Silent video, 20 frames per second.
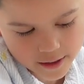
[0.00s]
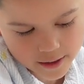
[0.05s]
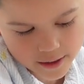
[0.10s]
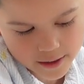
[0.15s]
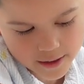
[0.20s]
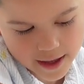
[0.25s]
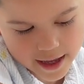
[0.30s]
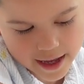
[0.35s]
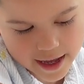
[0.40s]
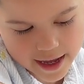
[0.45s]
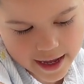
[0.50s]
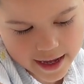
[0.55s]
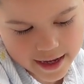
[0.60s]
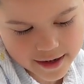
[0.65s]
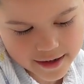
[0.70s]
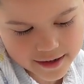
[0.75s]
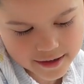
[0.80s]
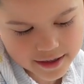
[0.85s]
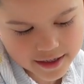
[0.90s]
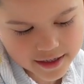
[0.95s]

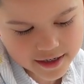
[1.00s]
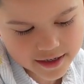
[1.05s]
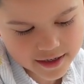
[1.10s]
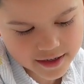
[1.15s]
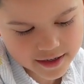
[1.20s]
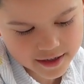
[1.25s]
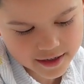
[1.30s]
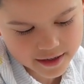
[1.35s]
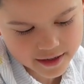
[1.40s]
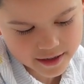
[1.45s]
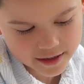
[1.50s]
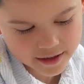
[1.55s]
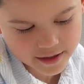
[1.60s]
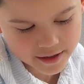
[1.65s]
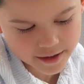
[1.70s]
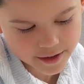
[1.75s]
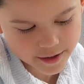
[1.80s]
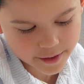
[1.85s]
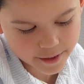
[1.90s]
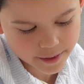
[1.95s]
that.
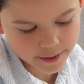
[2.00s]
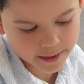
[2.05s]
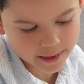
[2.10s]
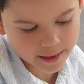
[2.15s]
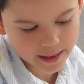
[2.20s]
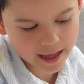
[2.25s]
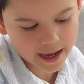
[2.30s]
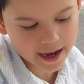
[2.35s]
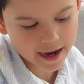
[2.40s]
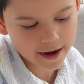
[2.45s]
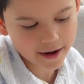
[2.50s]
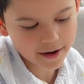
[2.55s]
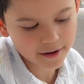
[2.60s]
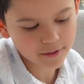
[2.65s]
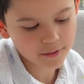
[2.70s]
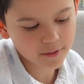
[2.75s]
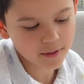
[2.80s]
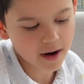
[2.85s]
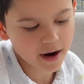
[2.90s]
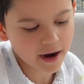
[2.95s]

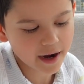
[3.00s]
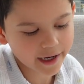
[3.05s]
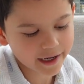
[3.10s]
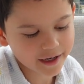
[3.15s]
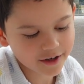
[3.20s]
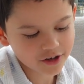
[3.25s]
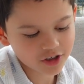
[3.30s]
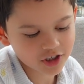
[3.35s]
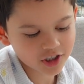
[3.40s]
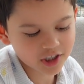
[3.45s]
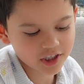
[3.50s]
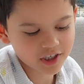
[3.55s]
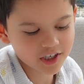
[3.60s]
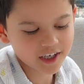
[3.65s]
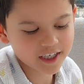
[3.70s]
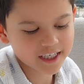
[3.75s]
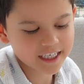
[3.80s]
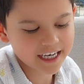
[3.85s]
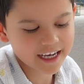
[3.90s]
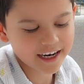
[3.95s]
Now I can just
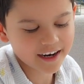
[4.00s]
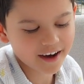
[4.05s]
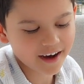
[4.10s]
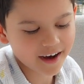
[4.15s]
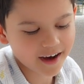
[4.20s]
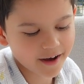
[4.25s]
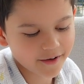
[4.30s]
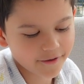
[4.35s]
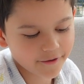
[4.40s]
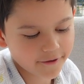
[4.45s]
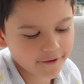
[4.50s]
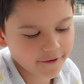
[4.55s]
cut it in half.